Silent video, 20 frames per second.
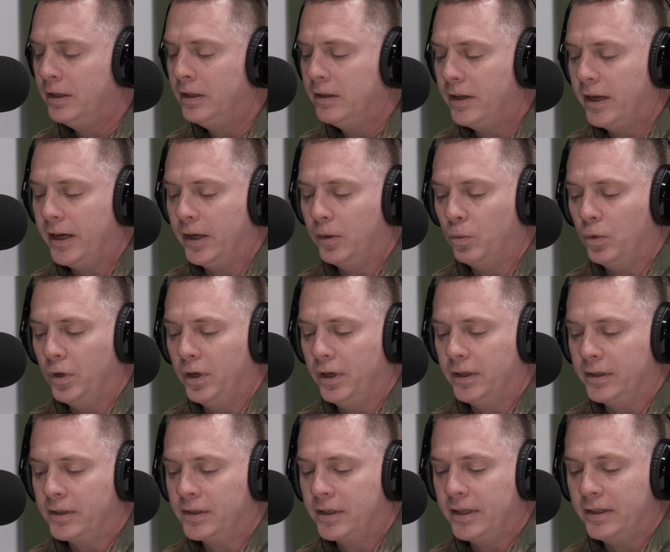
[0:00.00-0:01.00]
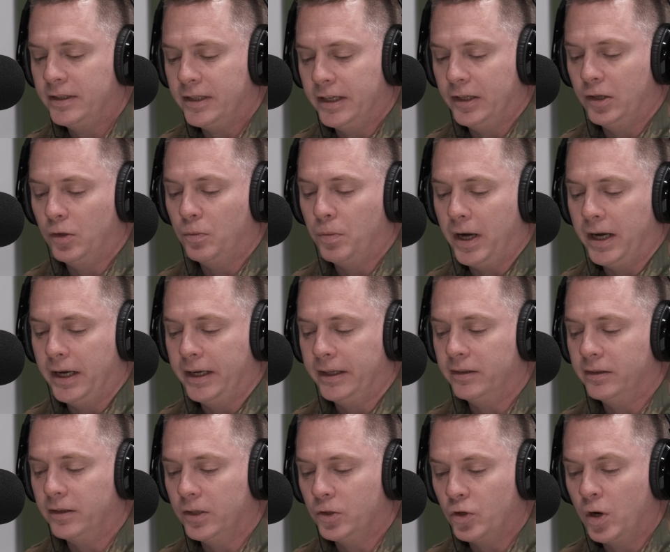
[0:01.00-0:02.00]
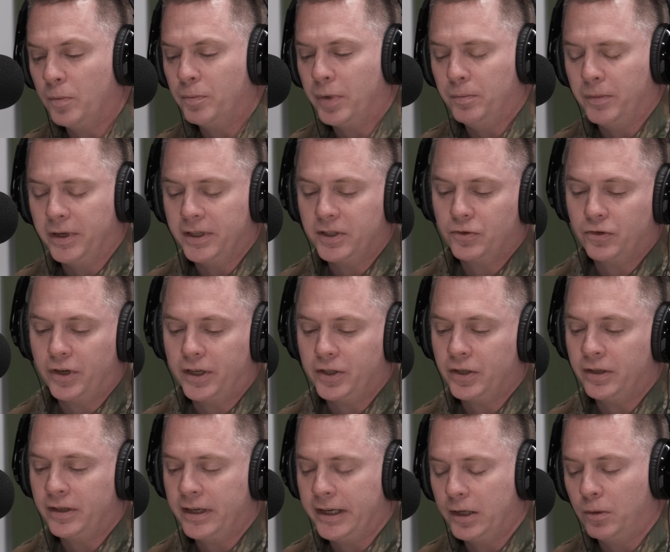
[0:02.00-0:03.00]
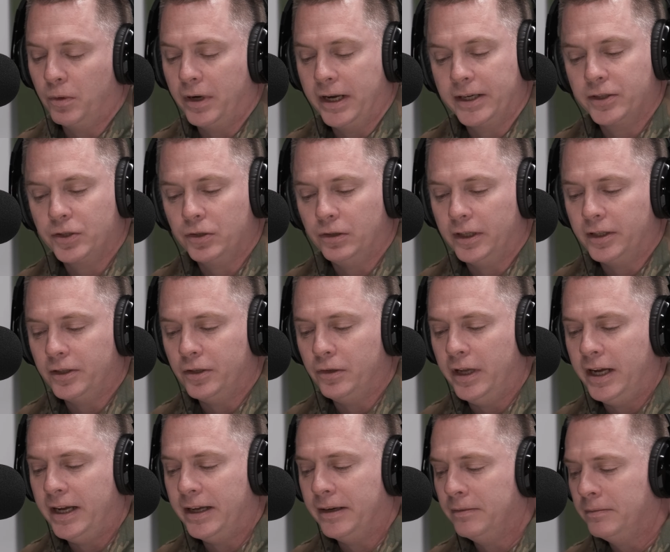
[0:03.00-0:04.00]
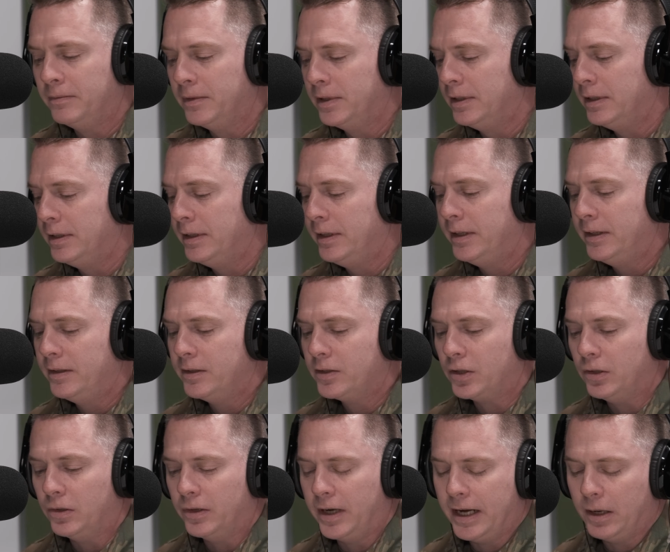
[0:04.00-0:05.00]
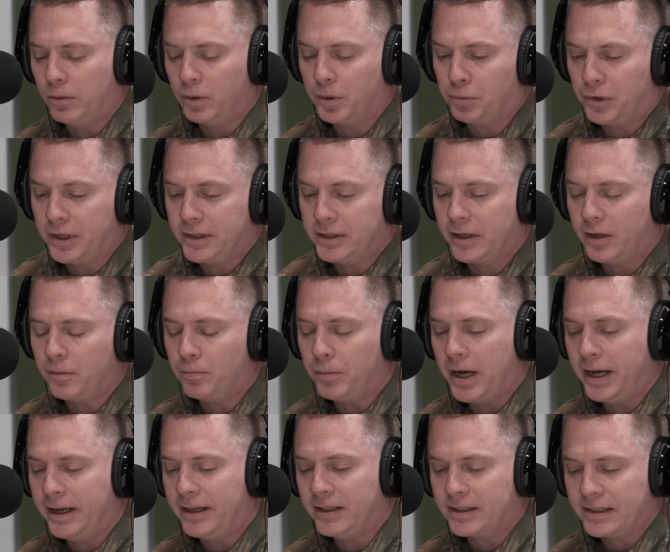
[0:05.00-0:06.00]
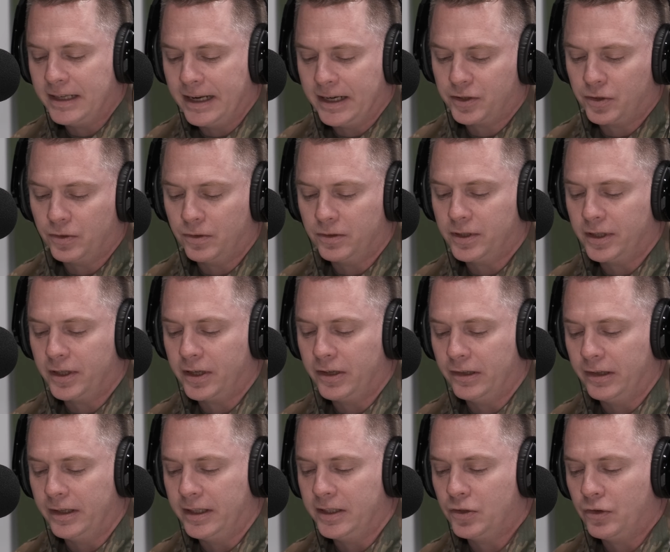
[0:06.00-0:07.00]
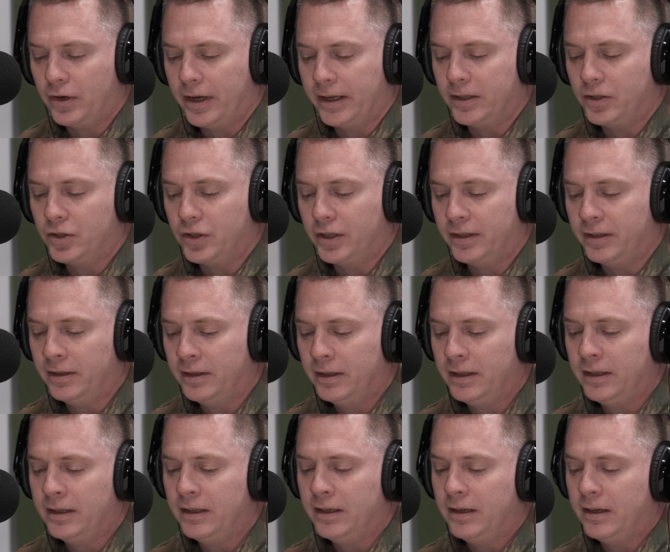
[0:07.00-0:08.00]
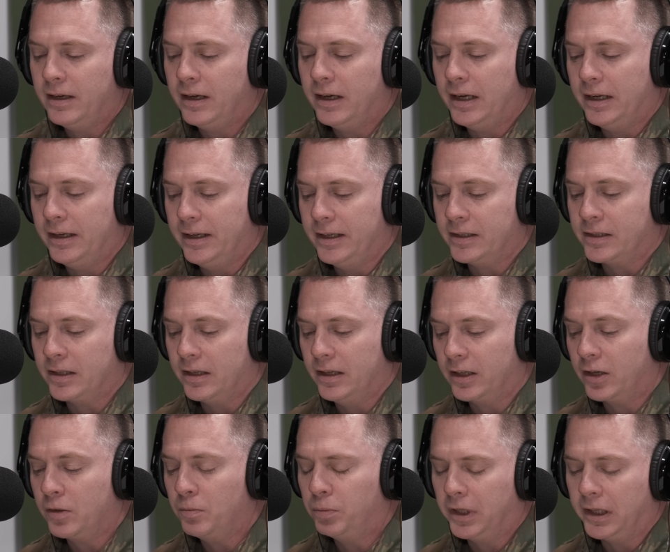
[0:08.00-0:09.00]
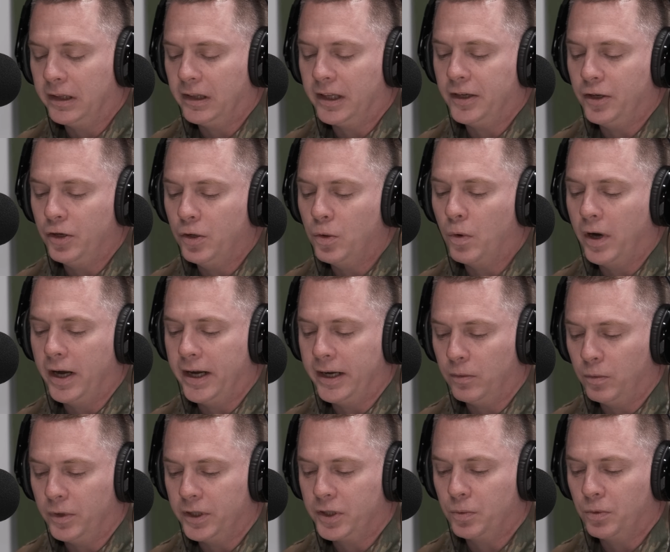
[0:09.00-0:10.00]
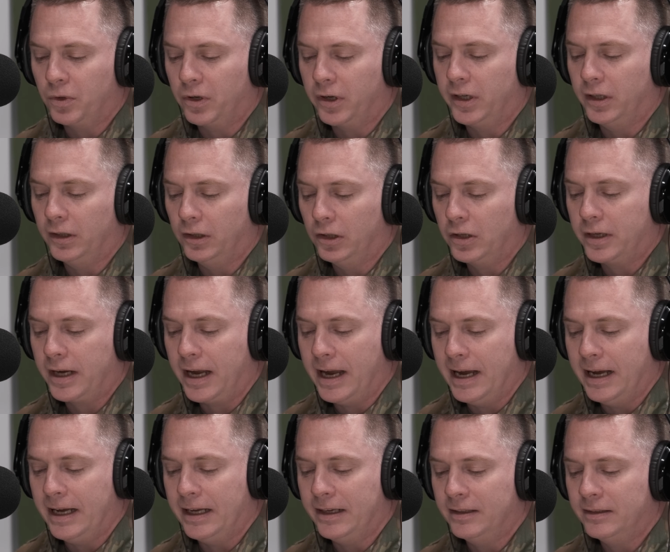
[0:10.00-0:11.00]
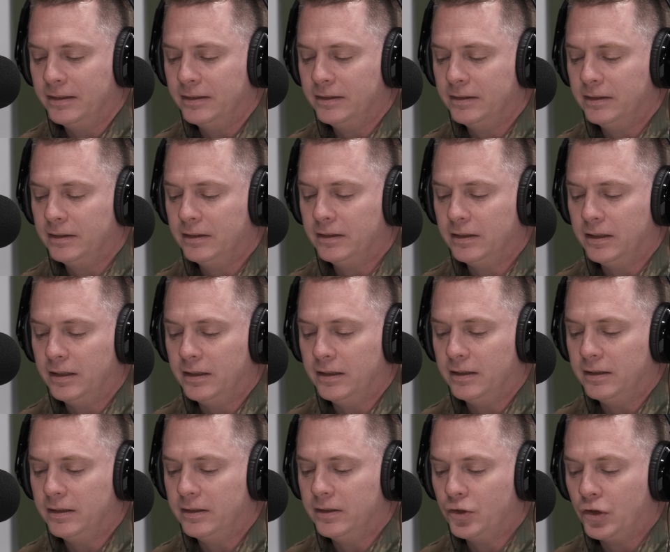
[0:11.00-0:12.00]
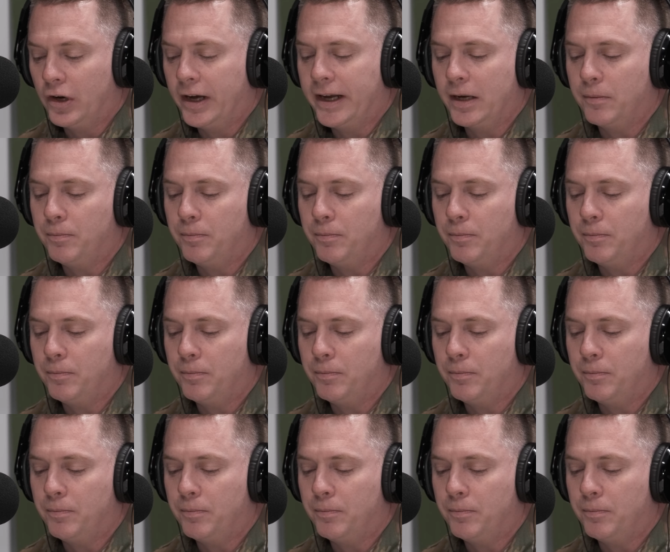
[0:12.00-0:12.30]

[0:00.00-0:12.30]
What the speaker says: That was continued by the Trump administration. How do we actually do that? So now with President Biden's national security strategy is a completely new way in which we're going to look at trying to